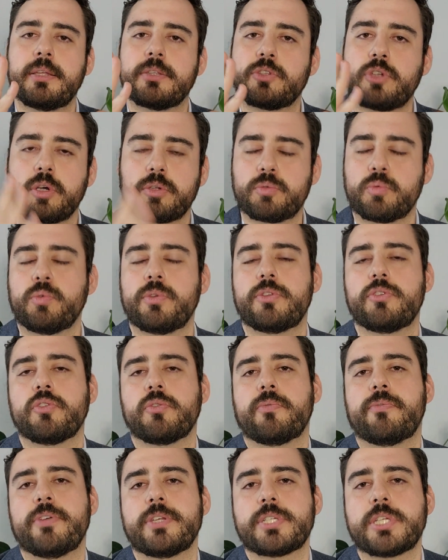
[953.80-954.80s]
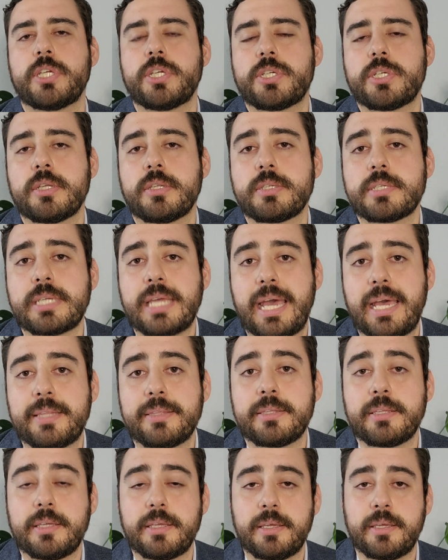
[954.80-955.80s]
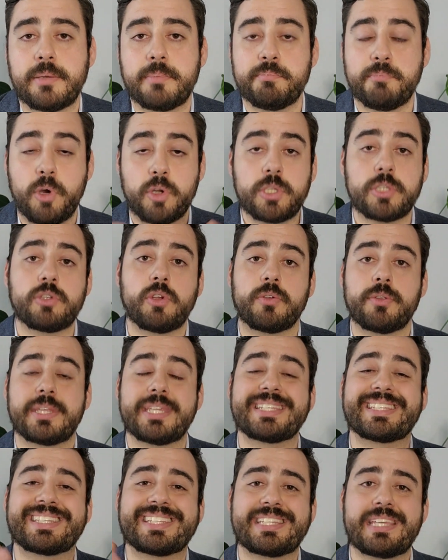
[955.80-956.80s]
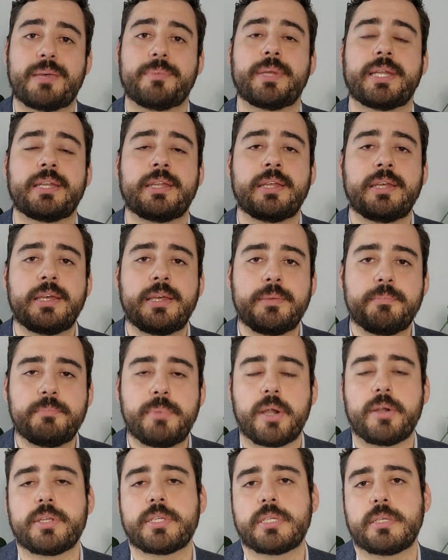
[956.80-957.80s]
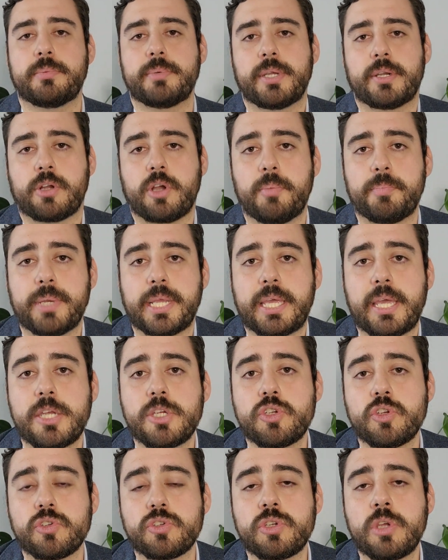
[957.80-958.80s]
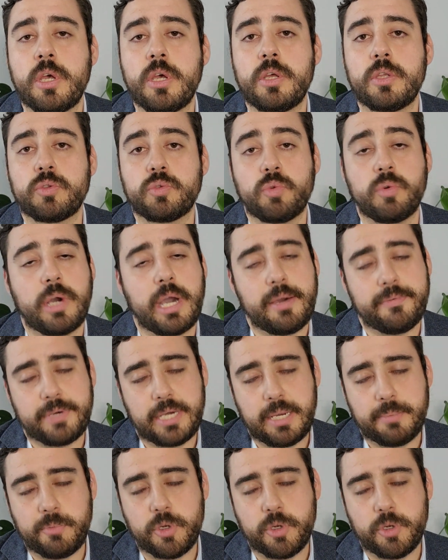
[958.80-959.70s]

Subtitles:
talk with your physicians, and monitor these 7 very severe complications to have a